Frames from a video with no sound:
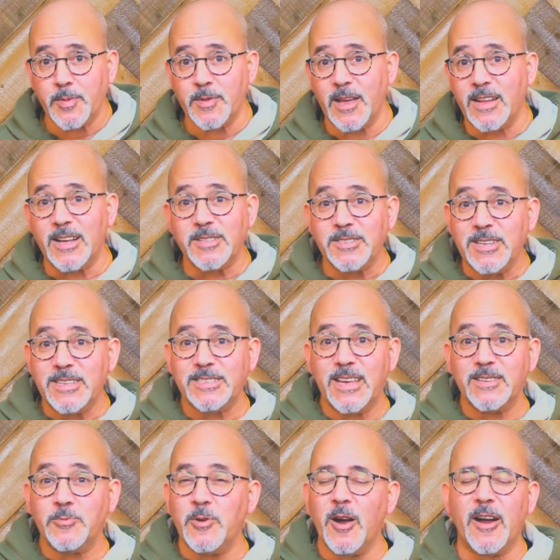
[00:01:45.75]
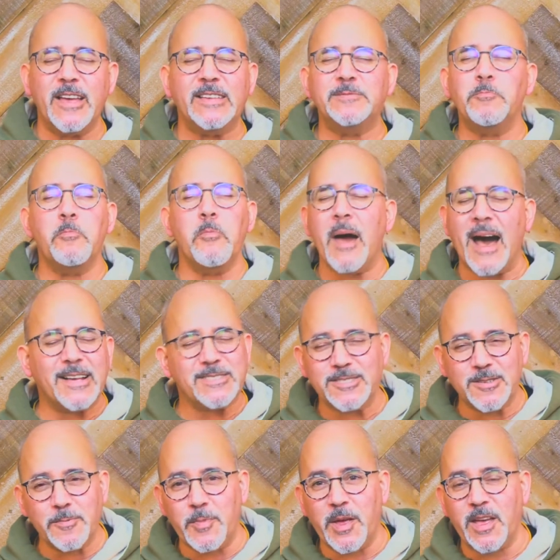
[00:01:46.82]
The NLT says we are his
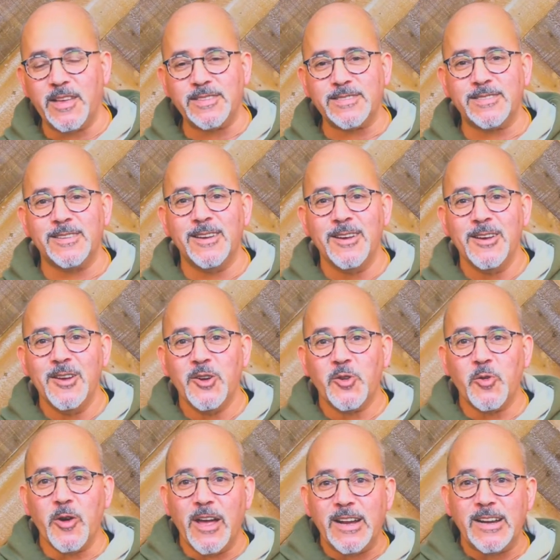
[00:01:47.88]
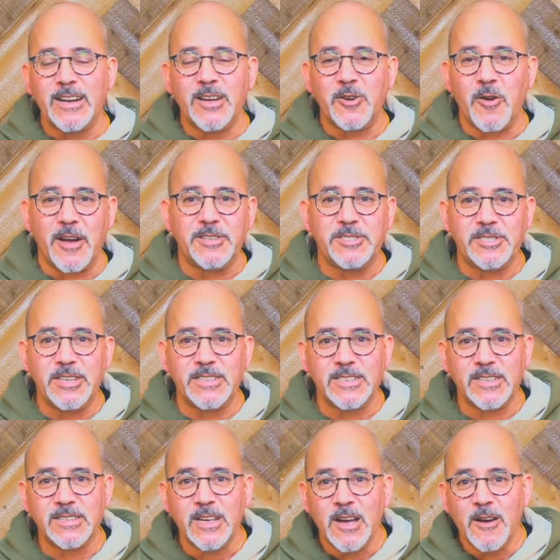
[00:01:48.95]
masterpiece, created in Christ
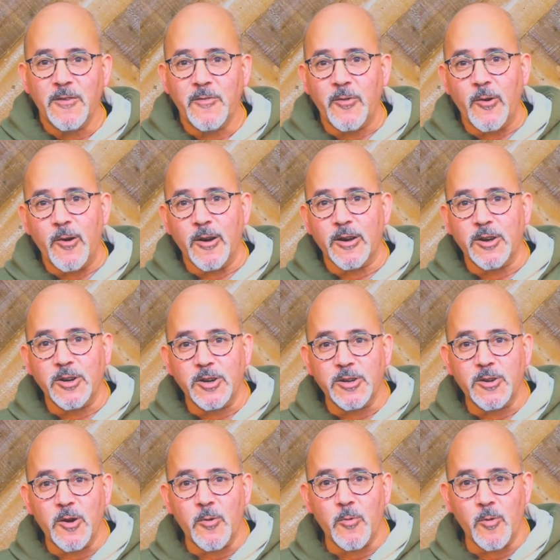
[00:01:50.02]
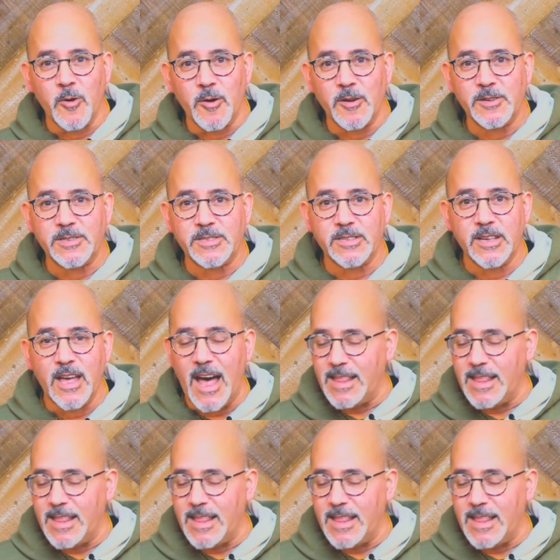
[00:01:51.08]
Jesus for good works.